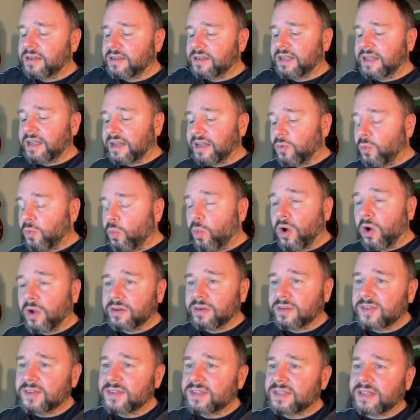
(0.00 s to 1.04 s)
in one
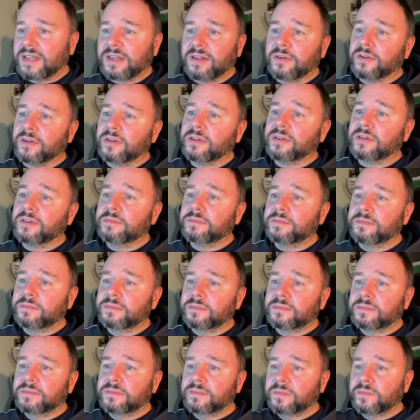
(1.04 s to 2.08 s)
single
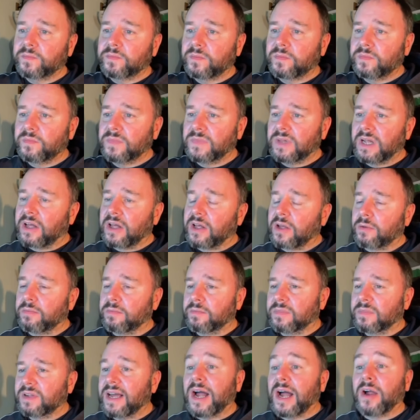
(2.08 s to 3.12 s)

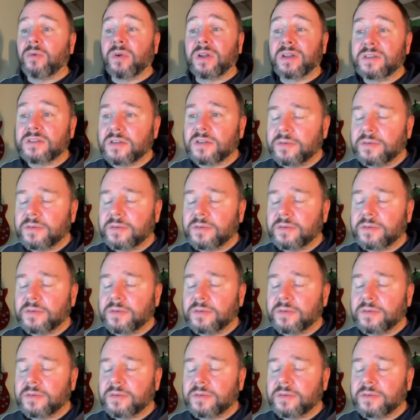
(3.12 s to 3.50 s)
character.